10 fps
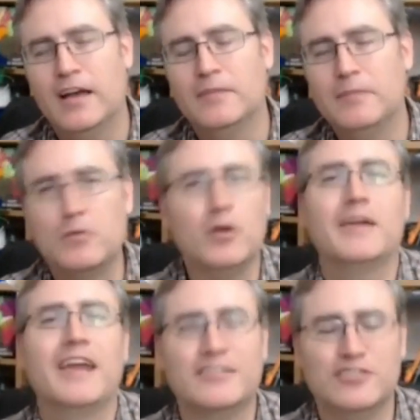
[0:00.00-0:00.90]
My
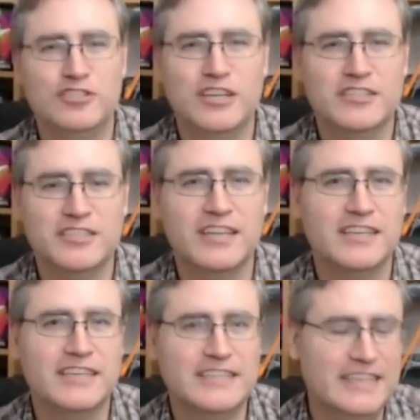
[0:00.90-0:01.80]
robot action
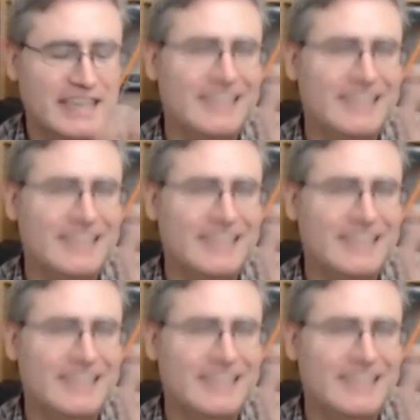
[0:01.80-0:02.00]
chess set